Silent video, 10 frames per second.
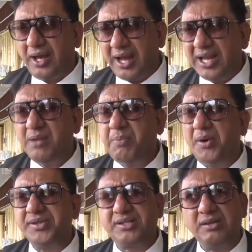Any
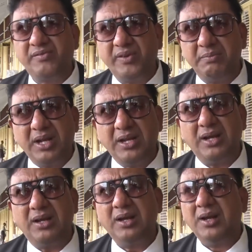person
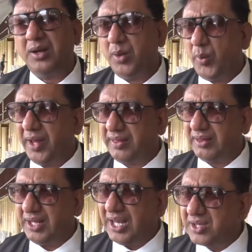familiar
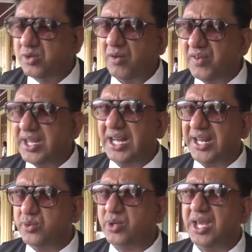with the issue of legal
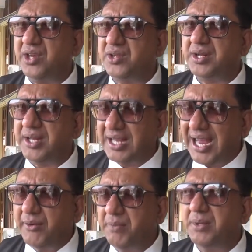education in the
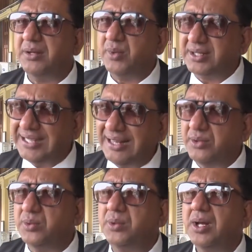Caribbean will tell
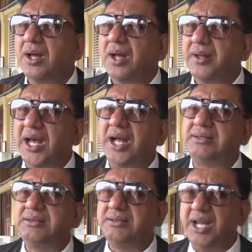you that
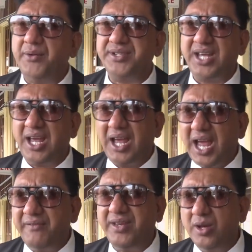there is a
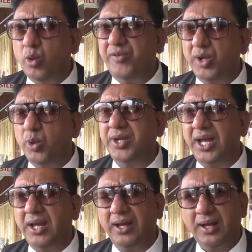heavy
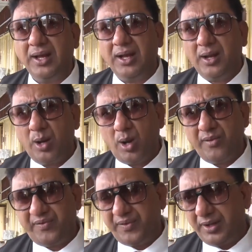overloading
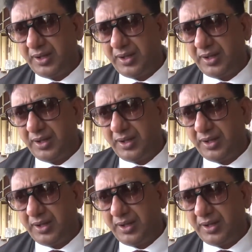of